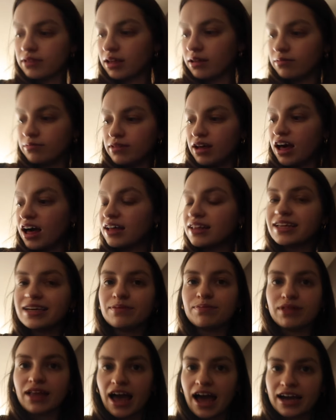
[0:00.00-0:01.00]
an ugly
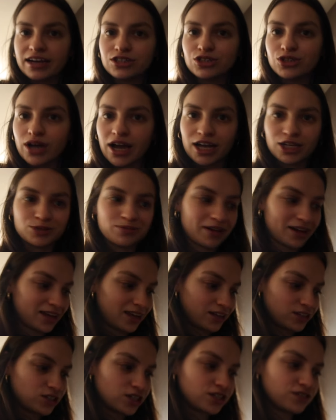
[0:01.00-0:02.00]
black trash
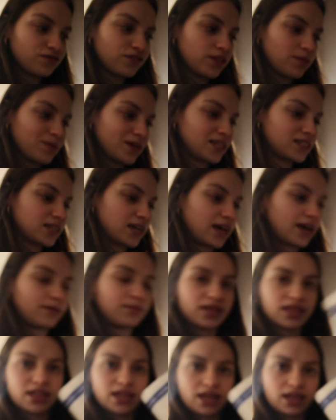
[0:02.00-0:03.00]
bucket just for the meantime,
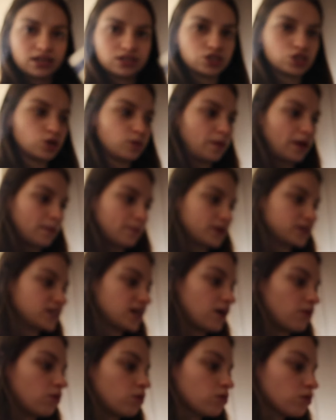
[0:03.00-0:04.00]
and then two paper
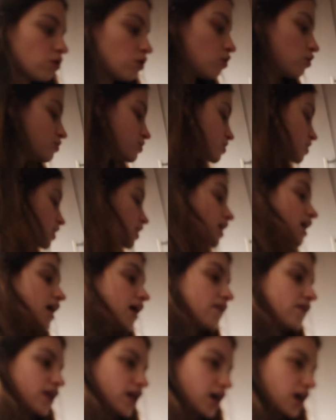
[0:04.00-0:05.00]
towel rolls.
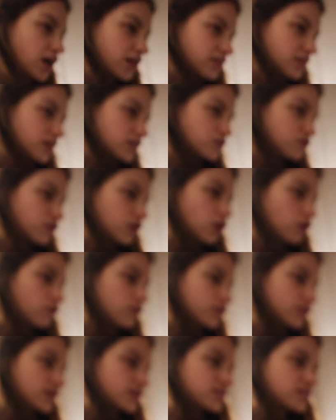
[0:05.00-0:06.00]
And then I got this for
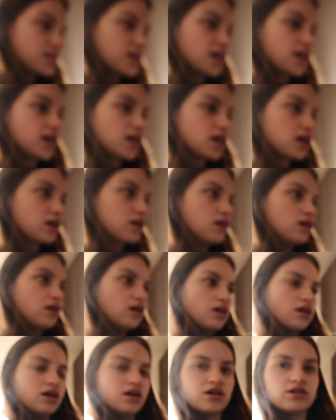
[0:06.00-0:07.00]
over the sink,
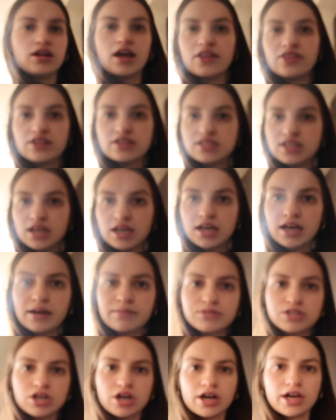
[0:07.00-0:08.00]
or not the sink,
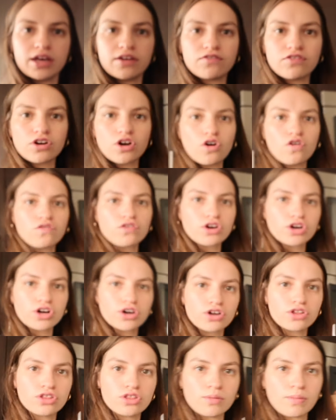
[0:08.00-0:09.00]
I'm sorry, for
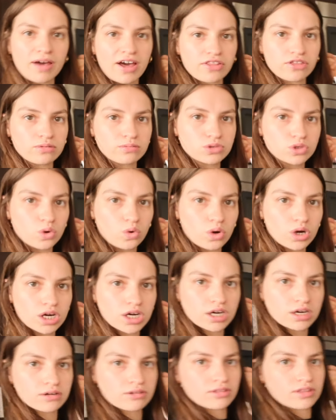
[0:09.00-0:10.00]
over the bathroom
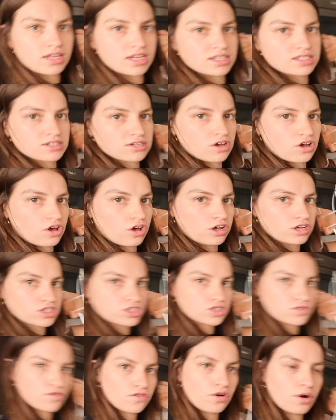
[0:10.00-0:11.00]
door. This
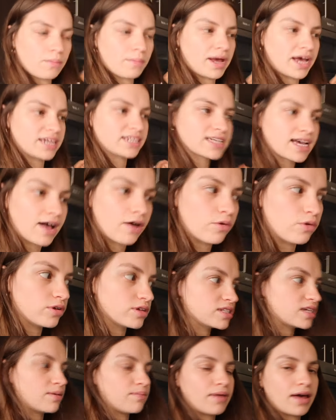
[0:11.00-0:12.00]
hooks for my
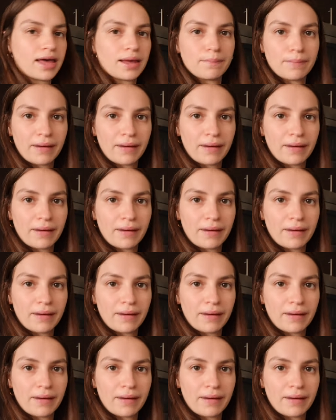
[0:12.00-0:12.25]
towels and my